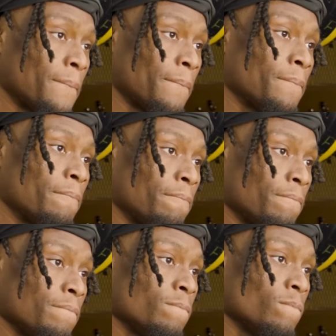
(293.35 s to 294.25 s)
the catch in the
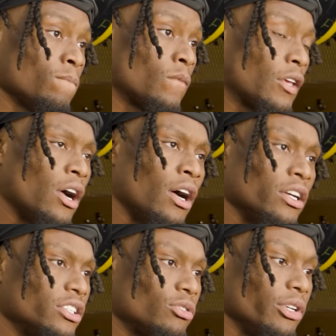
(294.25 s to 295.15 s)
end
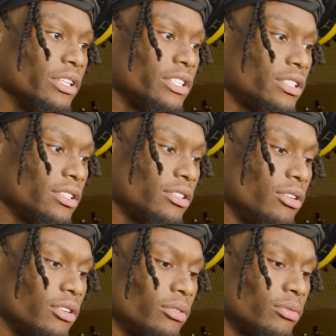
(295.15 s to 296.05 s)
zone? Just really just to,
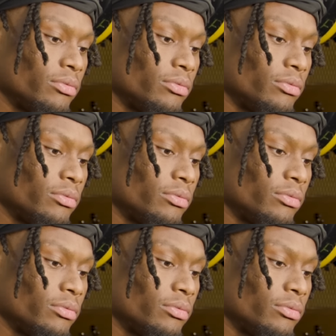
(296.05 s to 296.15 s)
you know,